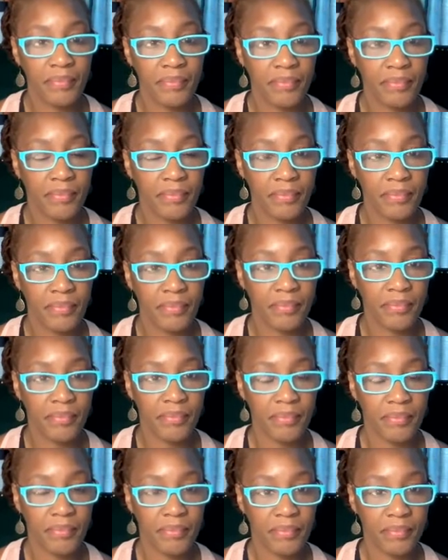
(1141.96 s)

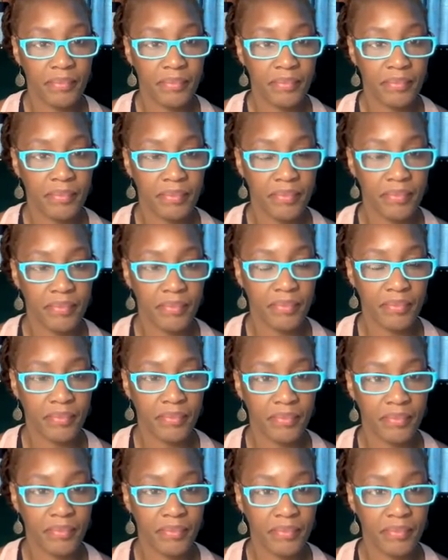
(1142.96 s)

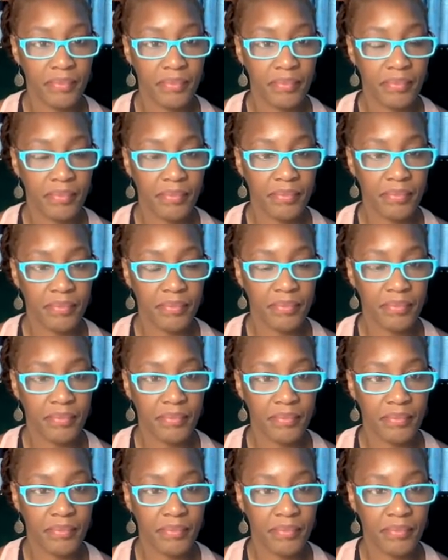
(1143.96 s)

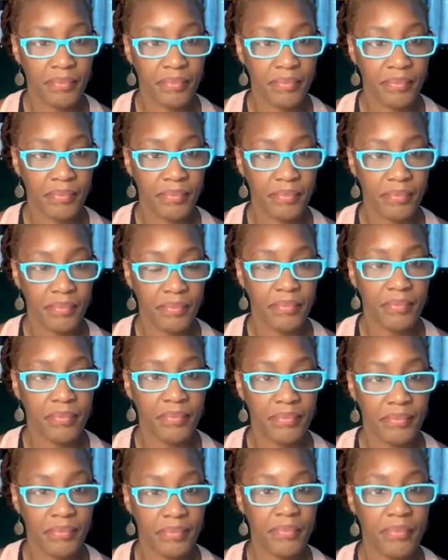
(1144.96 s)

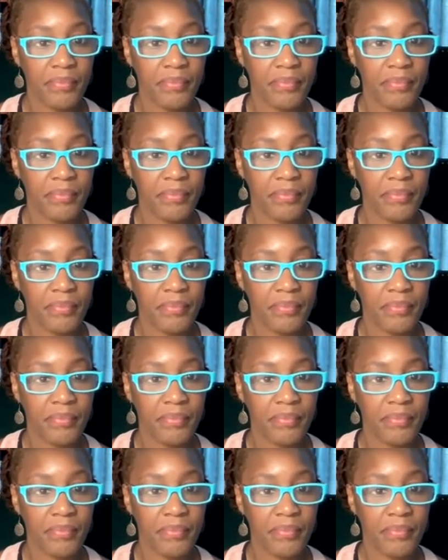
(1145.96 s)
No words are spoken by the person on screen.